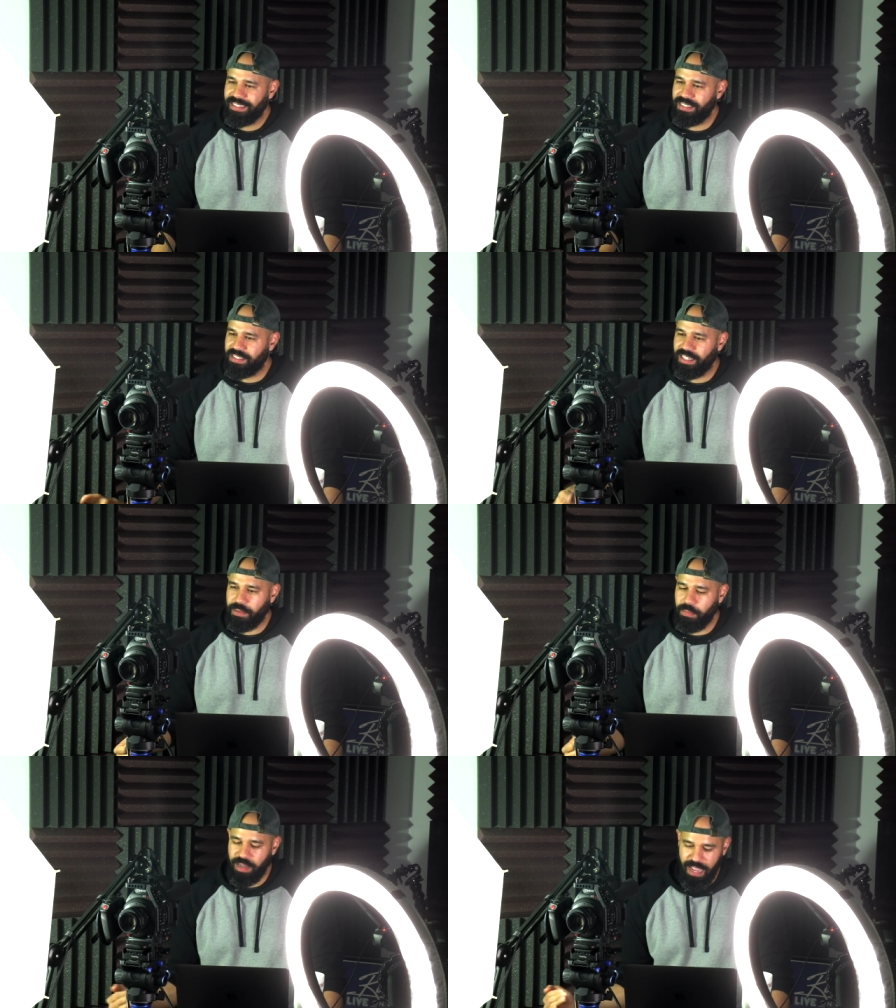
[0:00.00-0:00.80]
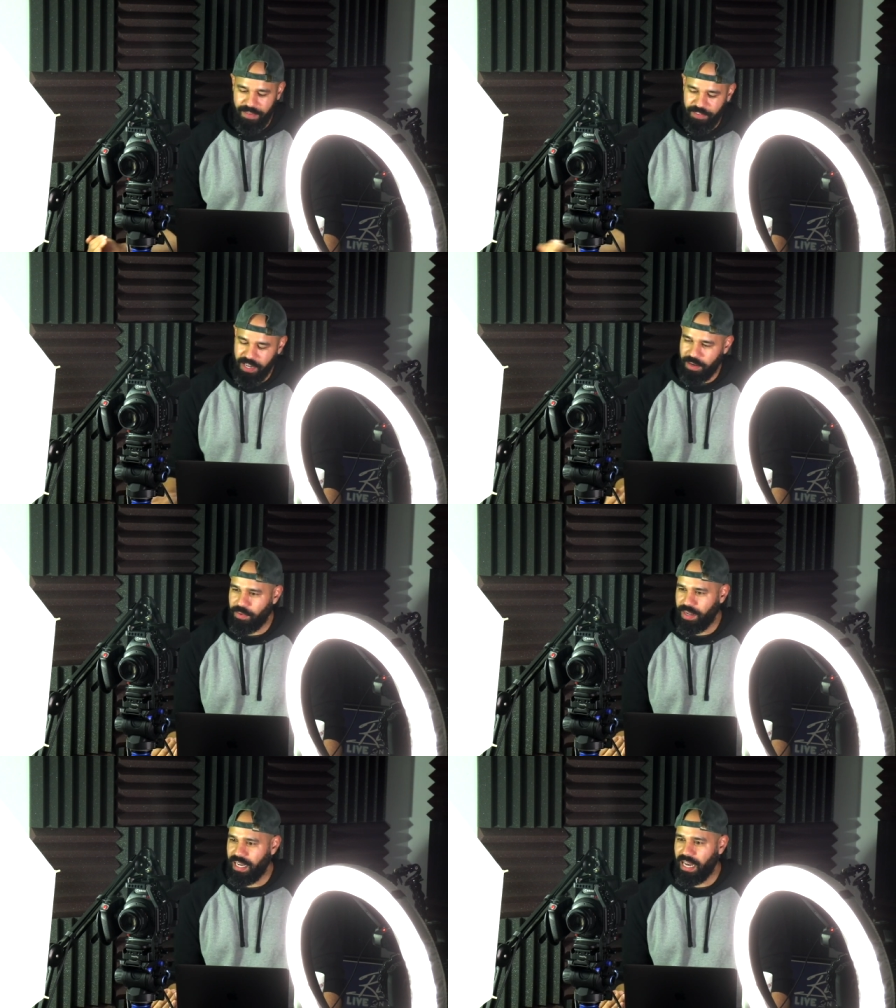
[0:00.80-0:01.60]
She just took the money. I fucking
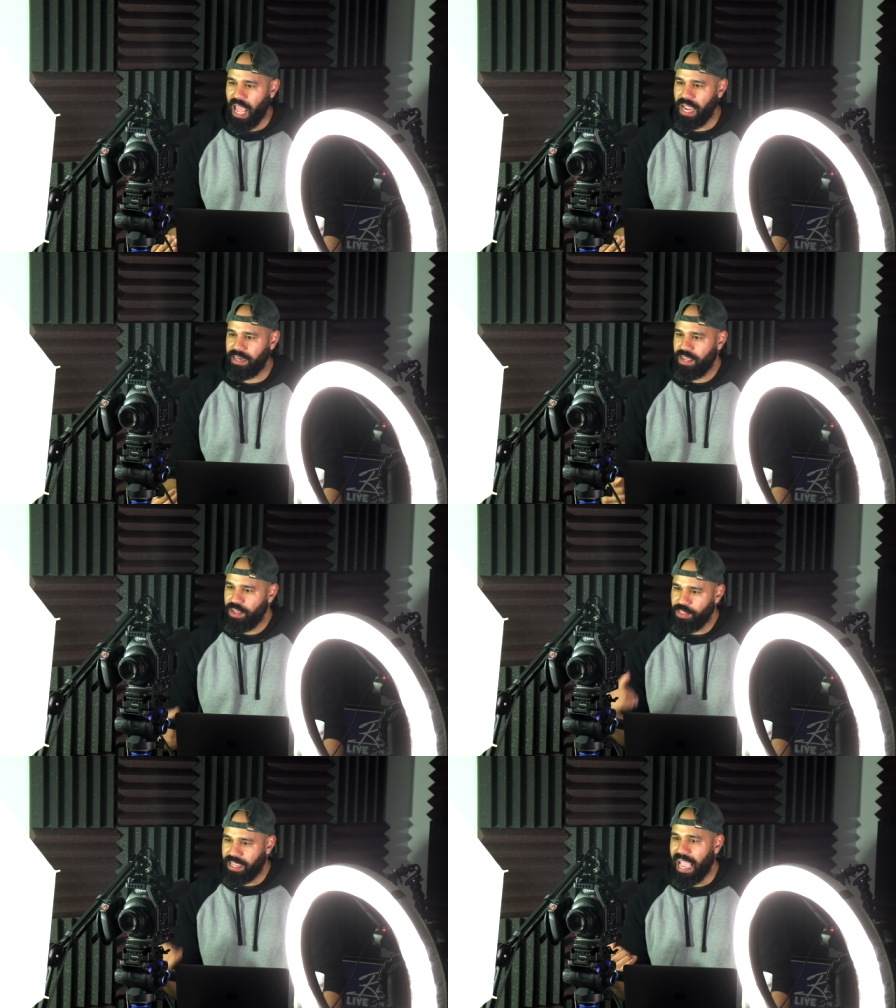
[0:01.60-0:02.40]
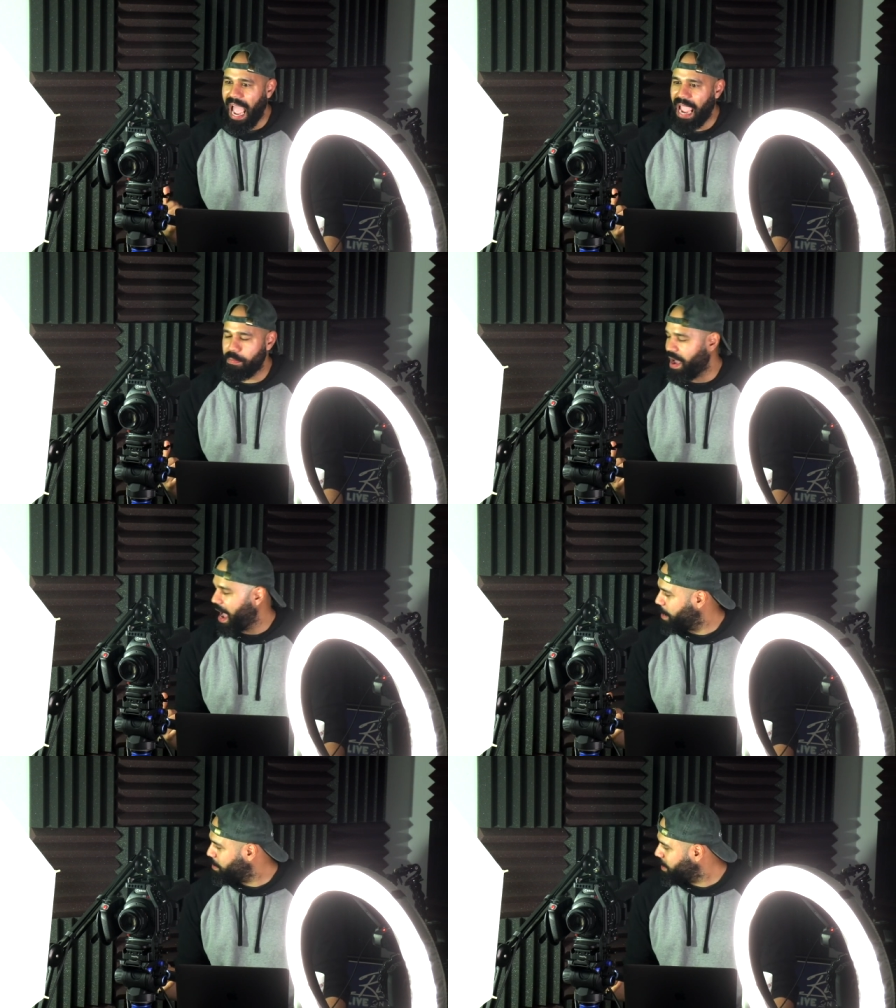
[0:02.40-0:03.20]
went in line. The guy
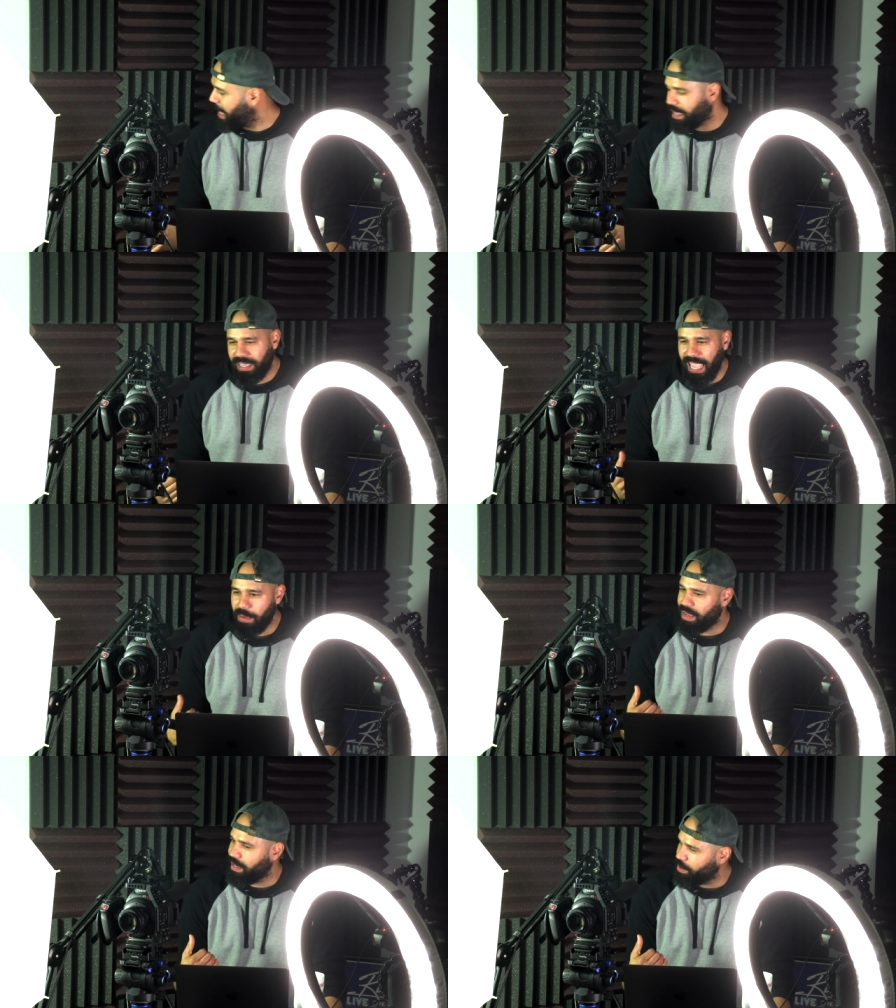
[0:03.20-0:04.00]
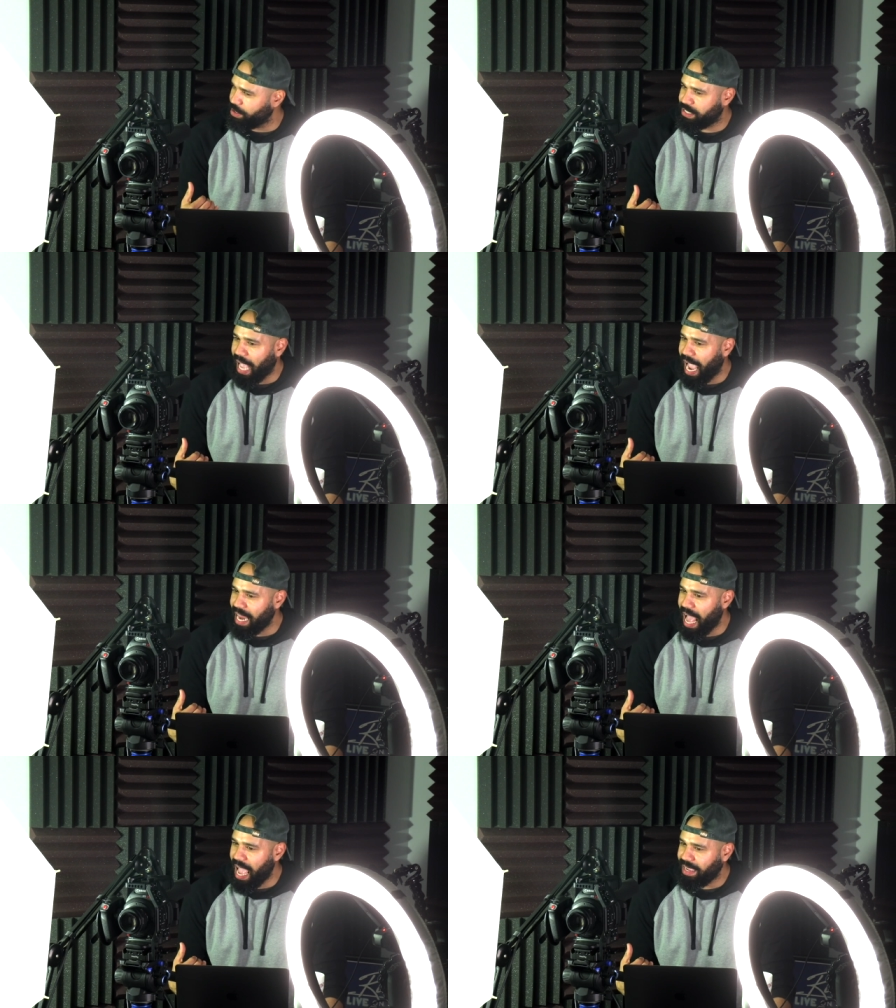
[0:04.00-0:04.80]
behind me, gave me a little side eye.